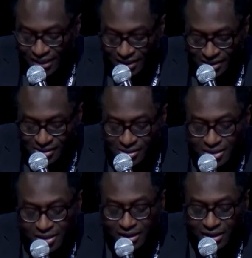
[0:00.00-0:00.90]
It's
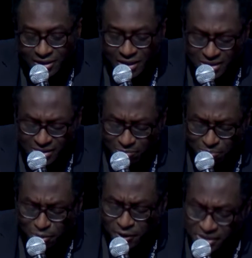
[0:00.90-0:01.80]
the
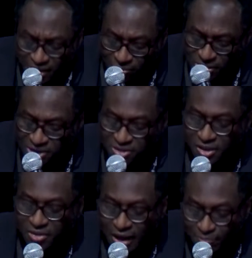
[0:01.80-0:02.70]
presupposition
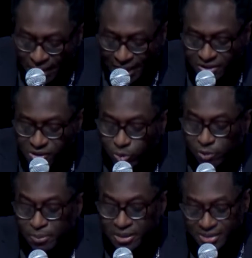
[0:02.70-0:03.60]
that that blackness
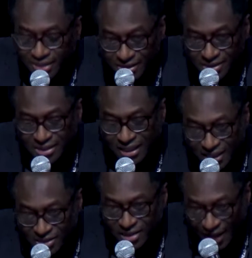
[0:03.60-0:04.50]
will persist
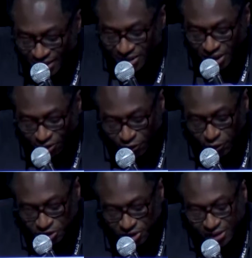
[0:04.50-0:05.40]
in that near
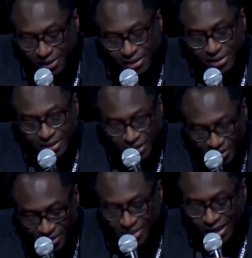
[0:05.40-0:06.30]
future
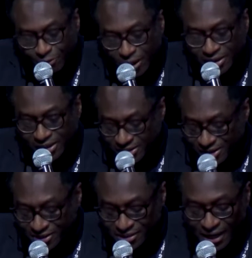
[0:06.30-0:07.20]
in the same way that it
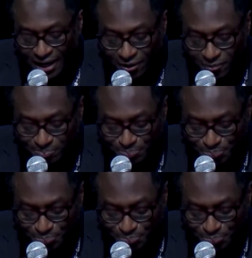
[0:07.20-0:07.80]
does now.